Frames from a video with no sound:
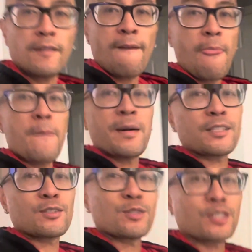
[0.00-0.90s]
About to
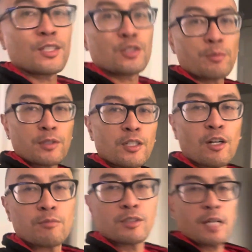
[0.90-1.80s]
do something super
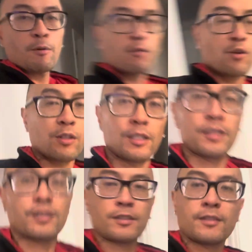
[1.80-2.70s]
dope. Jamo, record
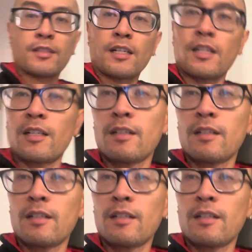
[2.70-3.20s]
this. Here,